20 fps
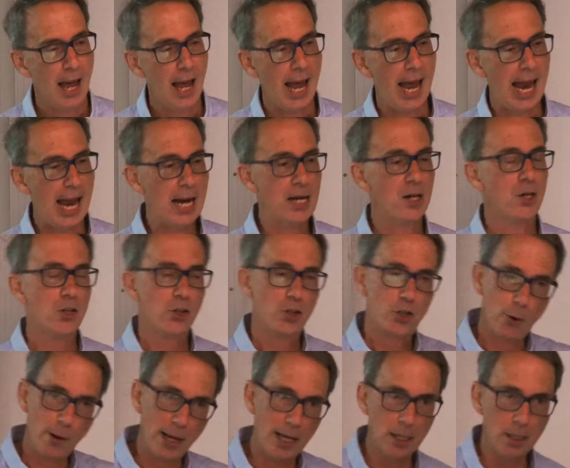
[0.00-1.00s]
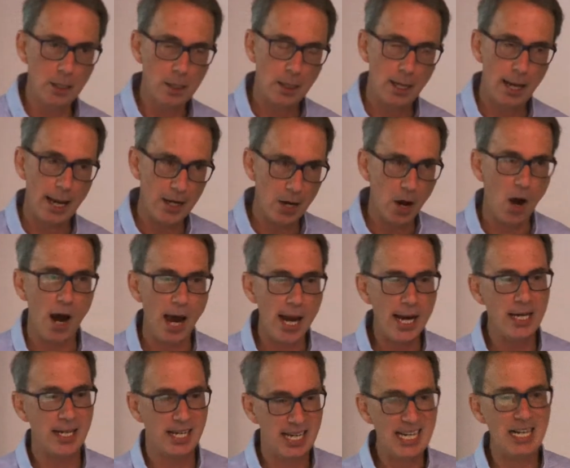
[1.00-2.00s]
And Joëlle and
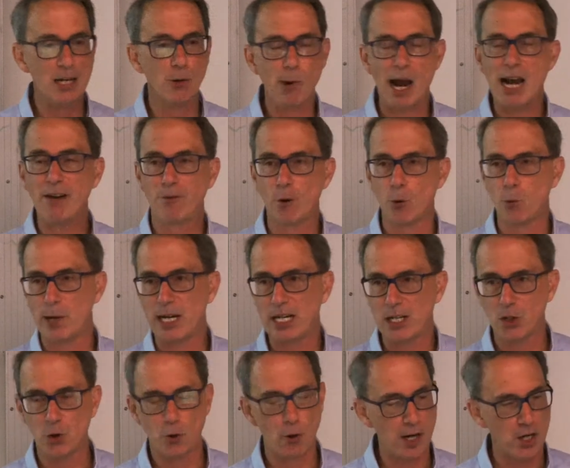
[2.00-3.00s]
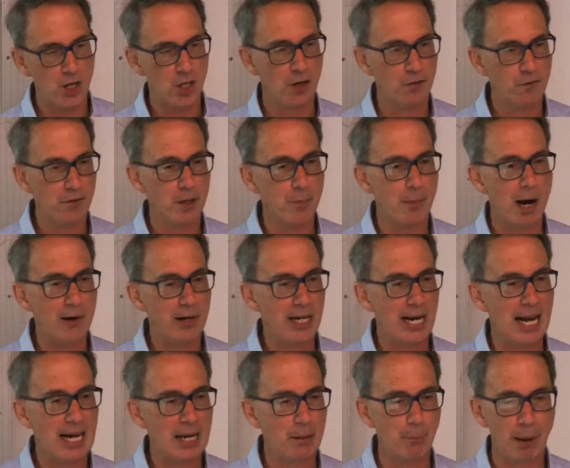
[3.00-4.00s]
I did a rainfall reconstruction for the
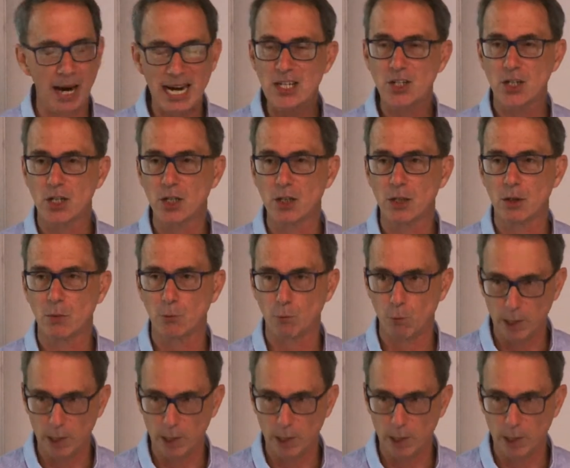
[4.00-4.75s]
Murray-Darling Basin